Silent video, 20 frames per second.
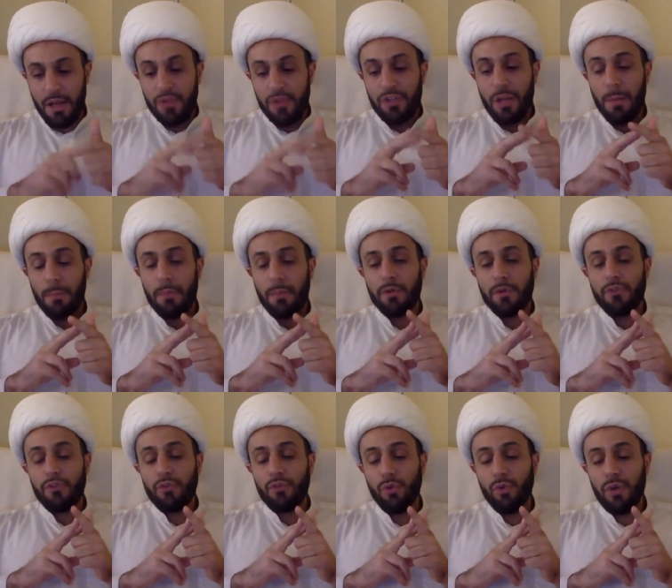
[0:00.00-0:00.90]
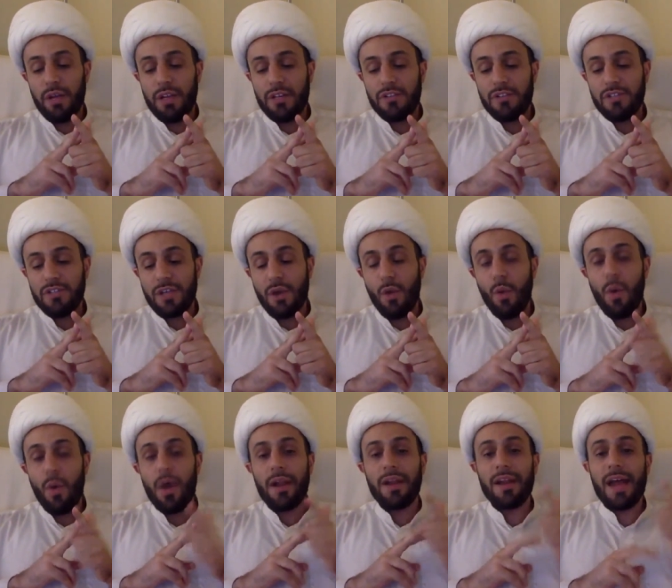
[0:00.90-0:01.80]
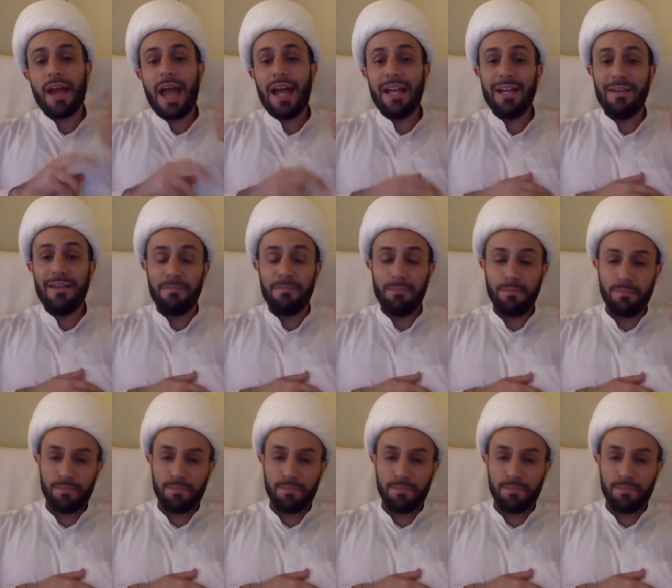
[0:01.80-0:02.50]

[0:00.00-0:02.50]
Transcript: Number two is Wal-Rahim,